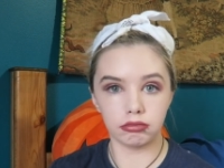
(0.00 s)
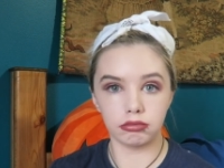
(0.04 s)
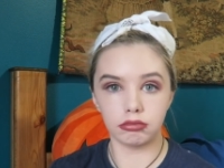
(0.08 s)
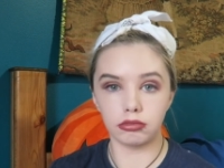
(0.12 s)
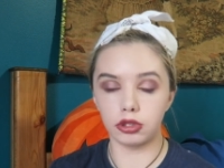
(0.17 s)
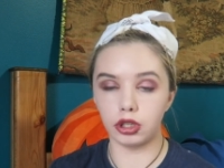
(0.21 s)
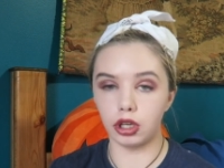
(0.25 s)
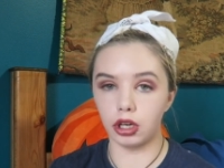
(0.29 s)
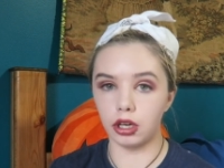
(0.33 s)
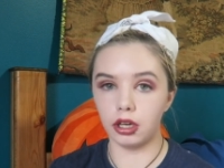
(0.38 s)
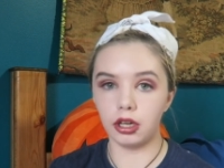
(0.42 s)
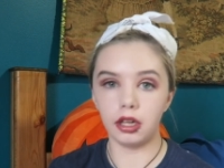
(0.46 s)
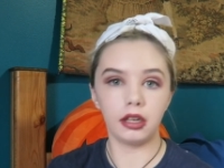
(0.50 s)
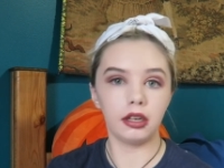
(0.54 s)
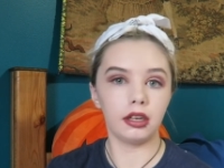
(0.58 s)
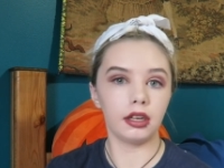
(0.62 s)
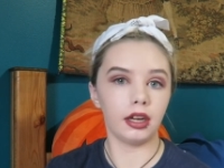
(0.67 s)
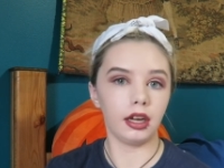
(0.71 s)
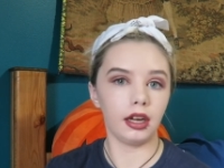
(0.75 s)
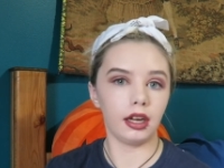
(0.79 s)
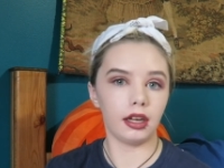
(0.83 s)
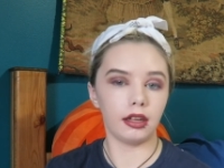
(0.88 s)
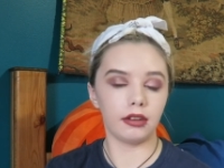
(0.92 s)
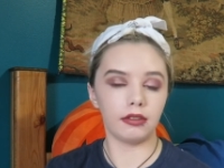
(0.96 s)
good,
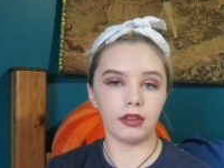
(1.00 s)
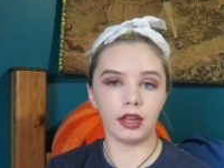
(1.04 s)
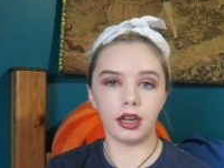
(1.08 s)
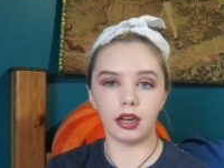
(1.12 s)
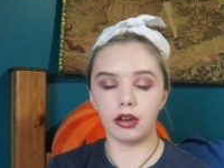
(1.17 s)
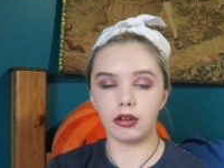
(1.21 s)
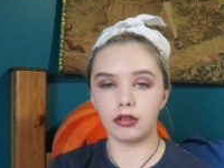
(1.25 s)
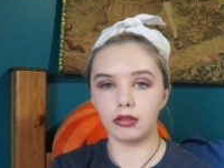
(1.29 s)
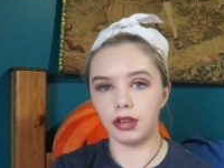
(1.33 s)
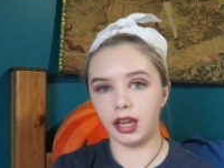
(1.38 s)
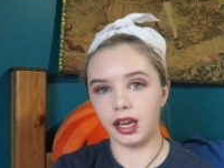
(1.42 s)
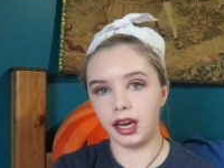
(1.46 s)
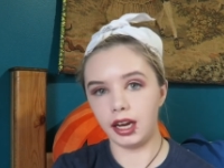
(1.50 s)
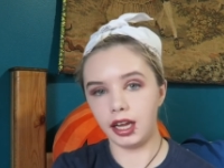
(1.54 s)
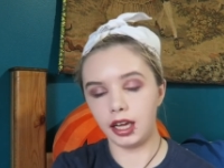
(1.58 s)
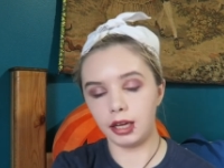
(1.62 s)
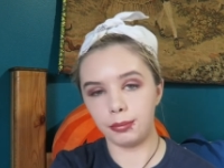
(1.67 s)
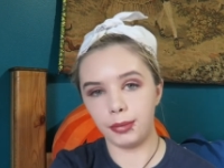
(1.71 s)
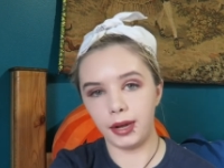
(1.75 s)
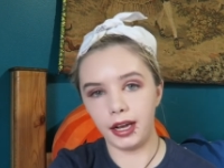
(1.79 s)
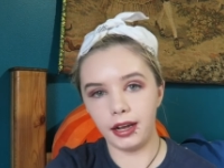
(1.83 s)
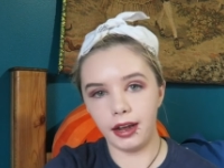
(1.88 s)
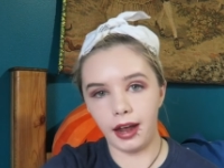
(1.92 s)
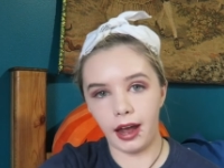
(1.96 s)
and they're leading
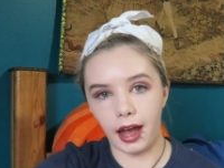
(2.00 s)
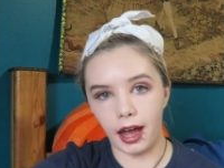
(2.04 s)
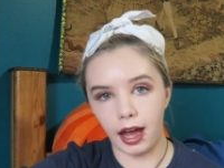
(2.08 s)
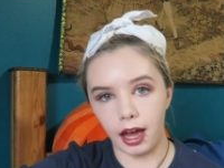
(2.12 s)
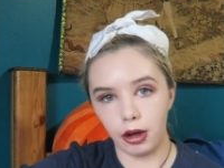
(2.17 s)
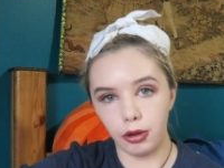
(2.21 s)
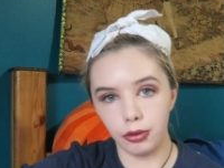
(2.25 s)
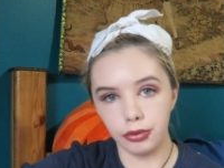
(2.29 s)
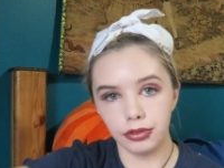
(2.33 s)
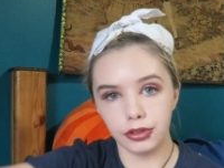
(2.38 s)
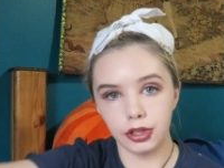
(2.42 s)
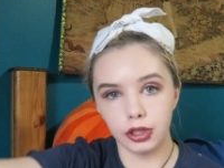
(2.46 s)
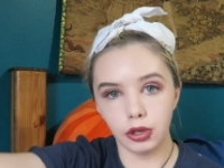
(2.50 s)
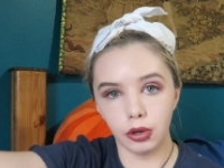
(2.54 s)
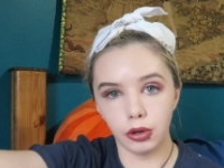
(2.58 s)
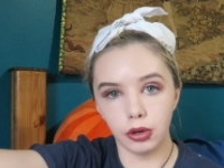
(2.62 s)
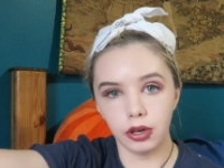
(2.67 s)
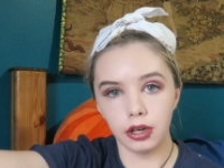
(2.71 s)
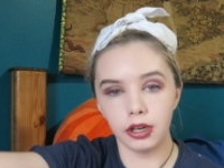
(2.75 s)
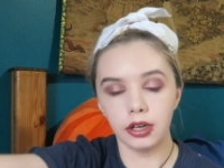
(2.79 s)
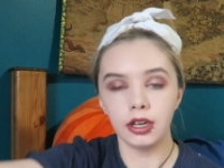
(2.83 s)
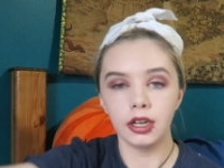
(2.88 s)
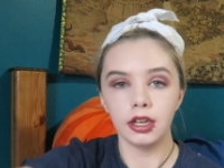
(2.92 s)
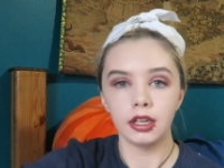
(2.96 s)
me out the
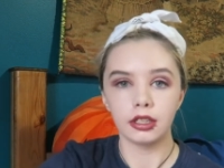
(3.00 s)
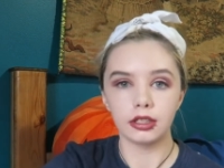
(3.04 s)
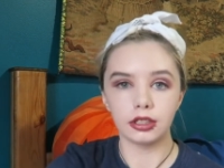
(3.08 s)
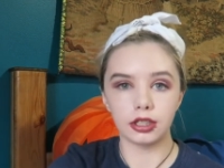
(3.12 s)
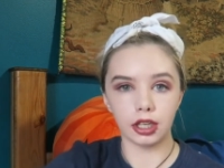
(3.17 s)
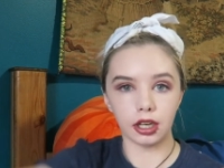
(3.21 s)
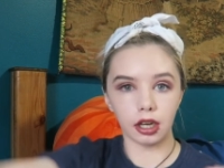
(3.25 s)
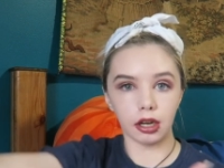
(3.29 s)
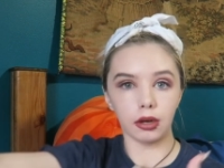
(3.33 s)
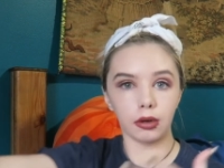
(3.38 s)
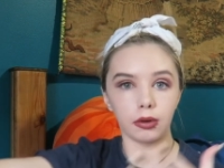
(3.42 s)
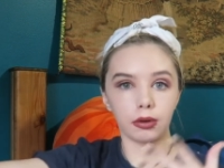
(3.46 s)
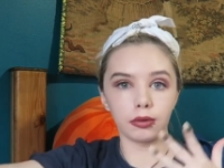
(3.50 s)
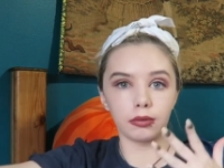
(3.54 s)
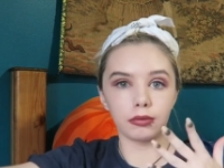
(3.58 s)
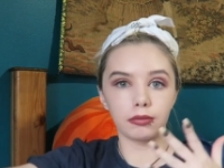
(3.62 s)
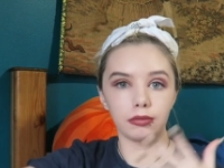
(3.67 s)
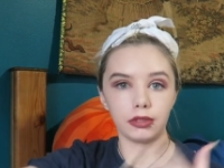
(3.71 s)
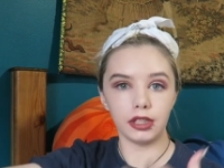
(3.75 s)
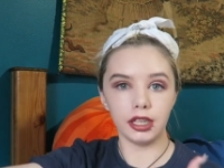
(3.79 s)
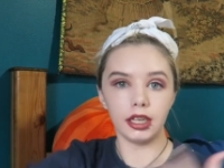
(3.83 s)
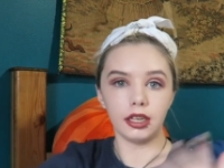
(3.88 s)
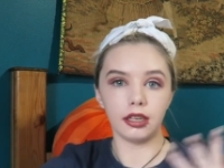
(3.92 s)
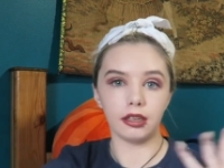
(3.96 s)
door to go
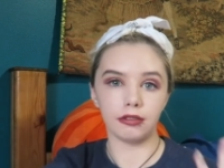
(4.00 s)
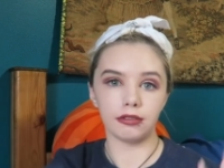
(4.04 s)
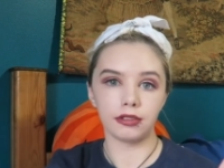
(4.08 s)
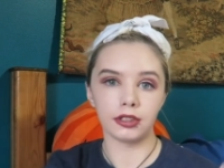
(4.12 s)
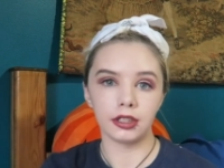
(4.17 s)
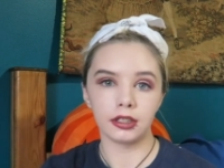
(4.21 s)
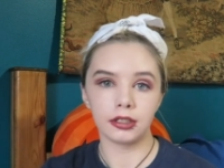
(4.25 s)
leave.